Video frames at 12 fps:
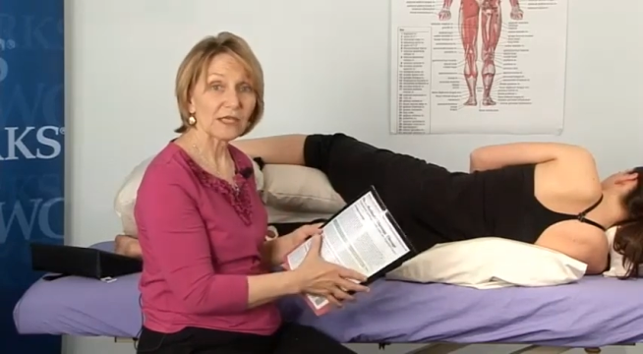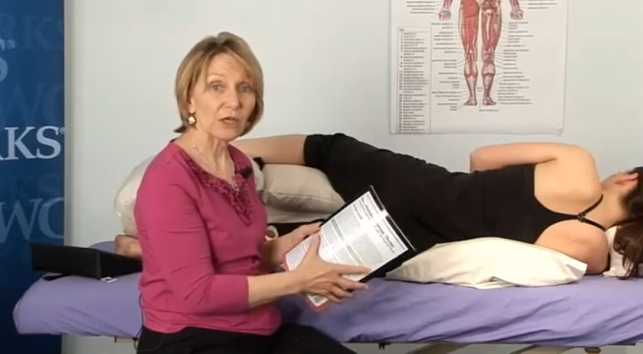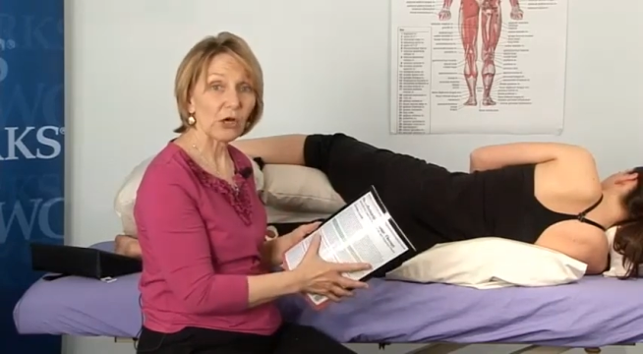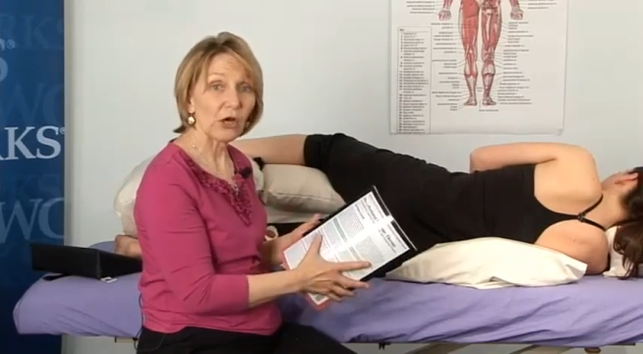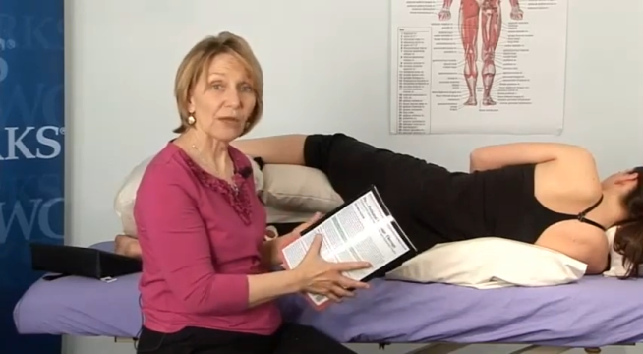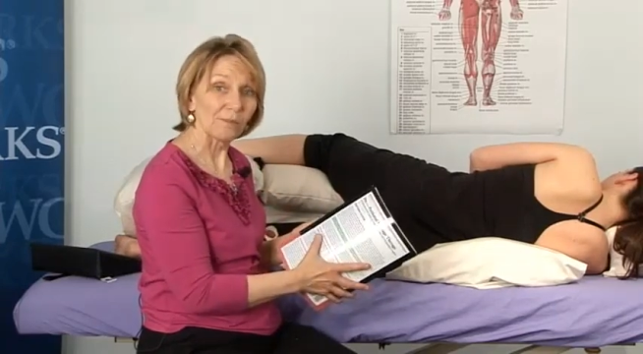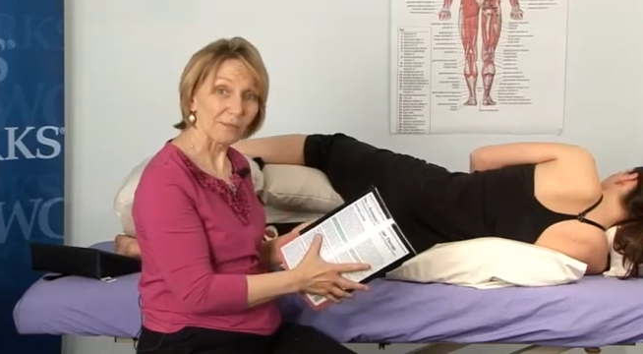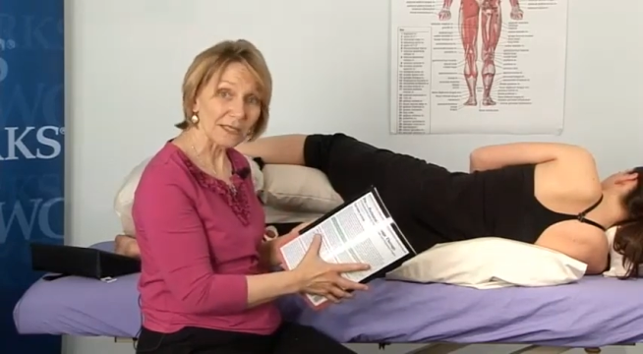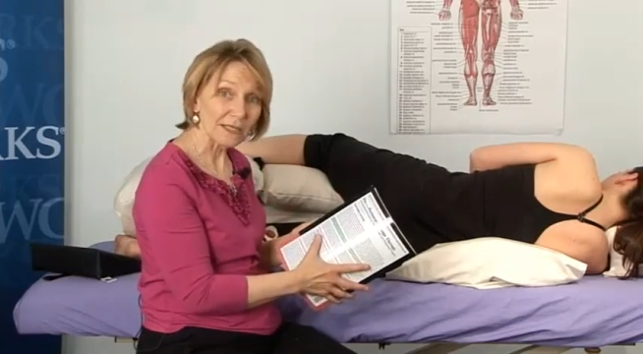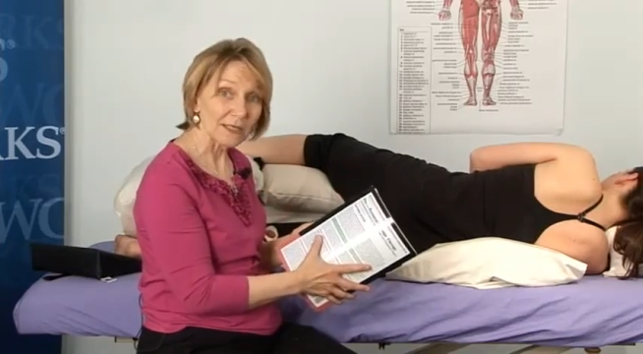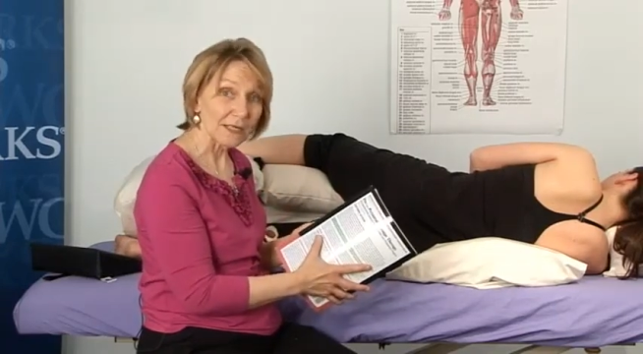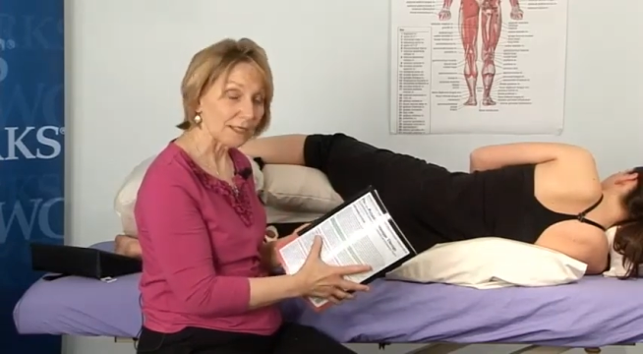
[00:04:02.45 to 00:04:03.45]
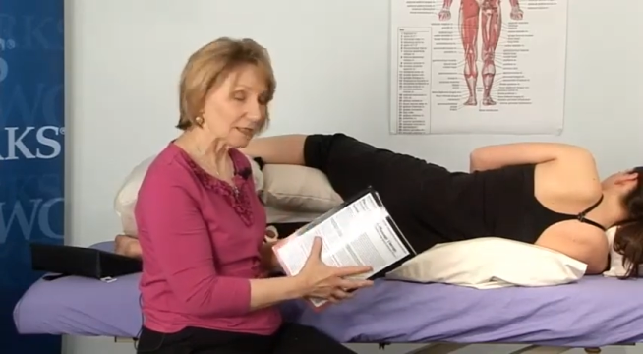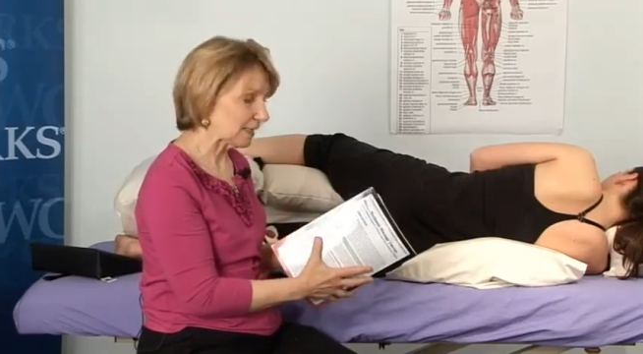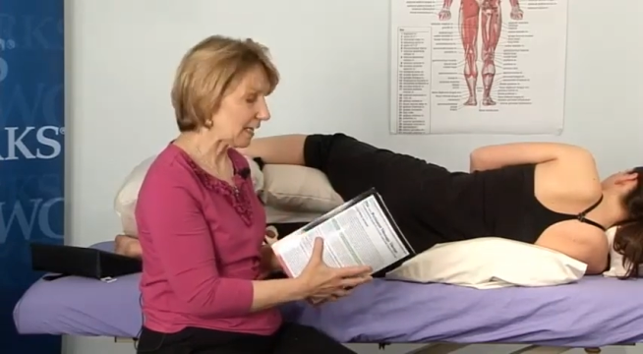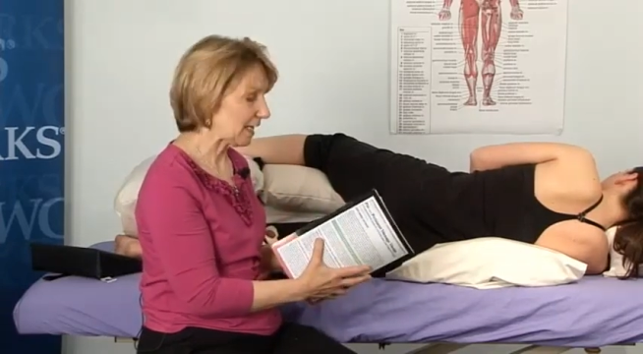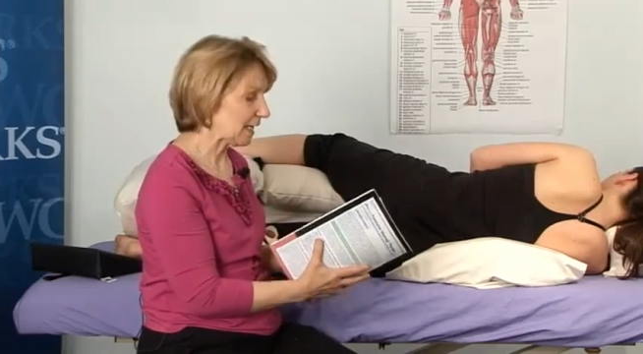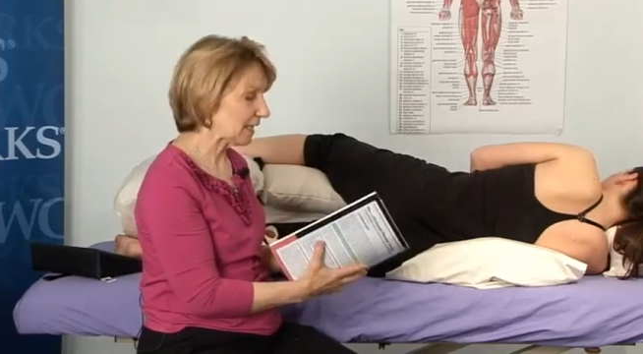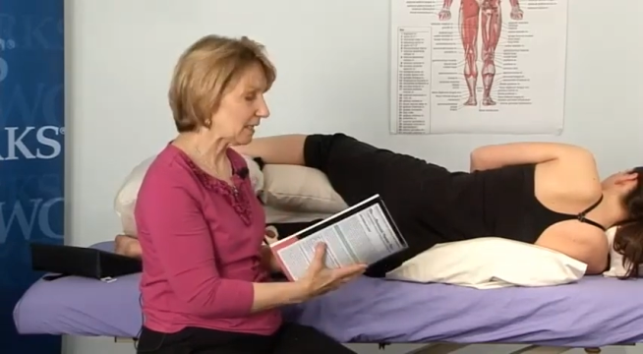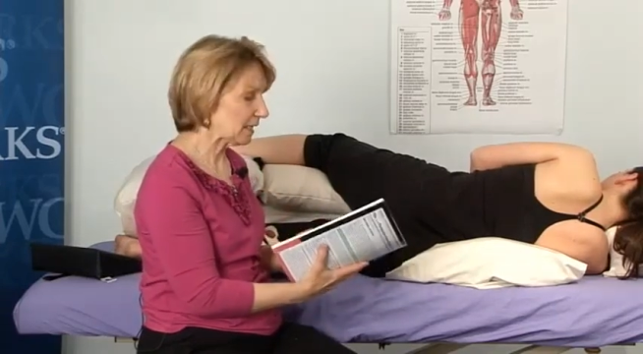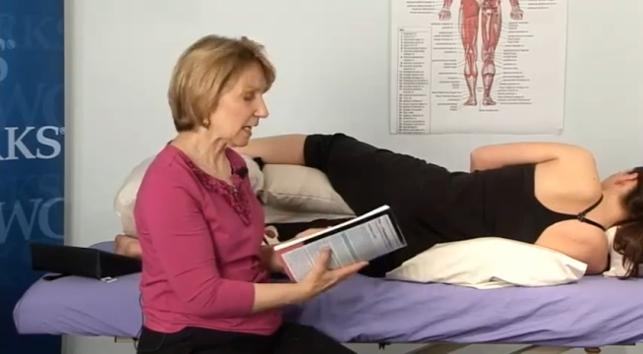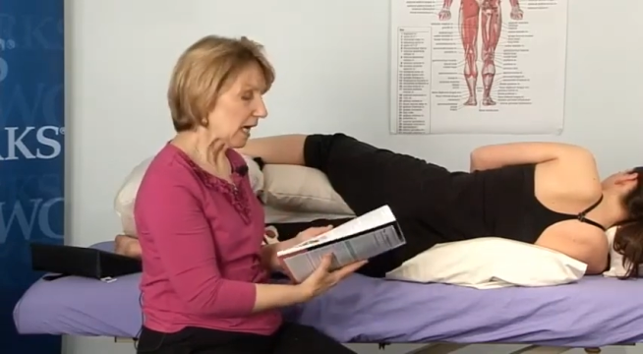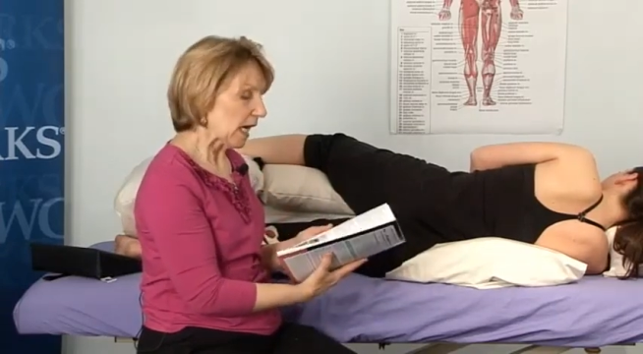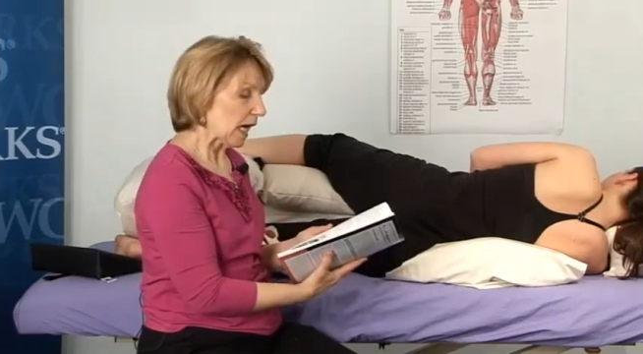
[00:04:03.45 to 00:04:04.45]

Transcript: in on business and